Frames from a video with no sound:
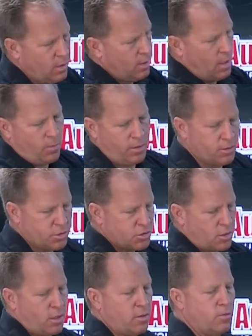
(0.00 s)
That way you're
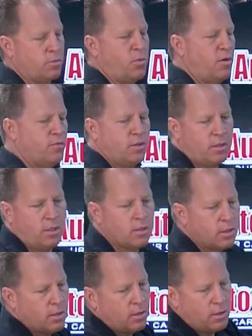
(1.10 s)
starting with perfectly
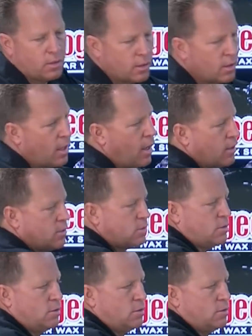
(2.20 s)
clean glass.